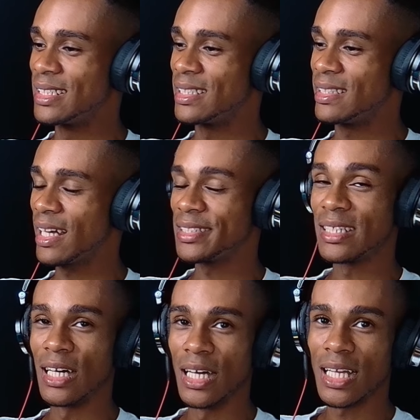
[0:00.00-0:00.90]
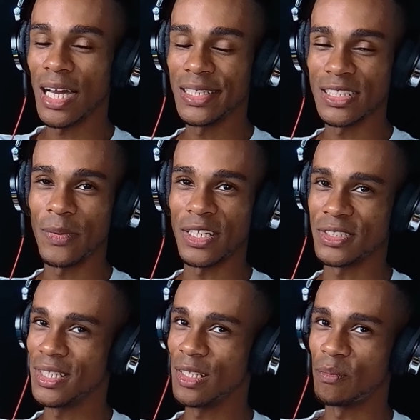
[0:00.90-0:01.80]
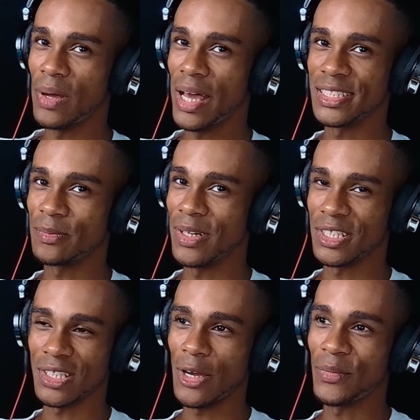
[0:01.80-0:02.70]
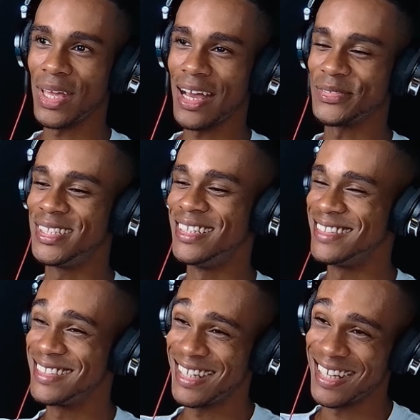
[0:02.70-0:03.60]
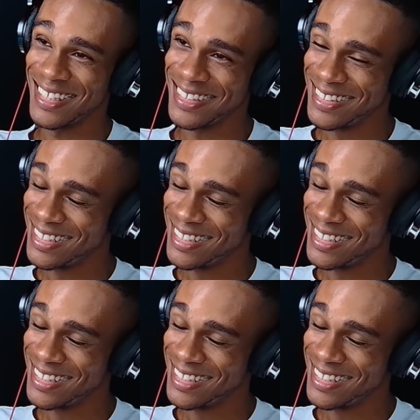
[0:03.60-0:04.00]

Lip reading: like the good kind of special, not the bad special that we have today.